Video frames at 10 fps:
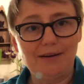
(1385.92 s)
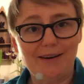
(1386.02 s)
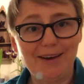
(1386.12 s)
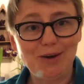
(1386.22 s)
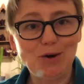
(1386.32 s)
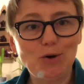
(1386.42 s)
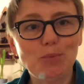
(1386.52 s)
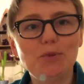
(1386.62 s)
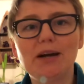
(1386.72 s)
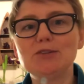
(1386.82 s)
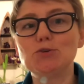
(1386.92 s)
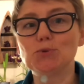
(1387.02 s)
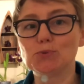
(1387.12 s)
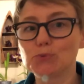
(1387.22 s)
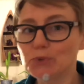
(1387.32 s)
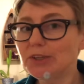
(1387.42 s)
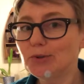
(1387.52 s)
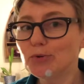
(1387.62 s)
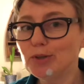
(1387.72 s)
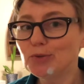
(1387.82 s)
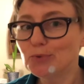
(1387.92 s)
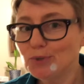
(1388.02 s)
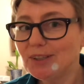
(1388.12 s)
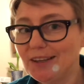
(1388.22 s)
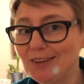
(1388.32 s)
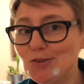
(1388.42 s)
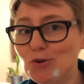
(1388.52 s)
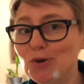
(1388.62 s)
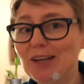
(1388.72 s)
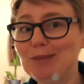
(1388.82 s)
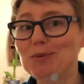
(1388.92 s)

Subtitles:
I hope that you really enjoyed it,